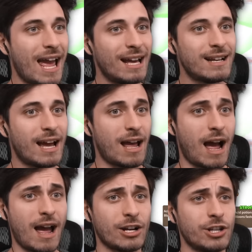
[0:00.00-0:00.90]
And I,
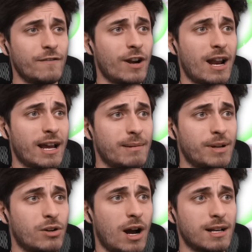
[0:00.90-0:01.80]
I actually forgot I can
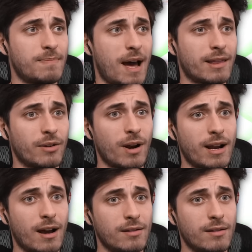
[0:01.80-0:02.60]
be cross-pathing right now.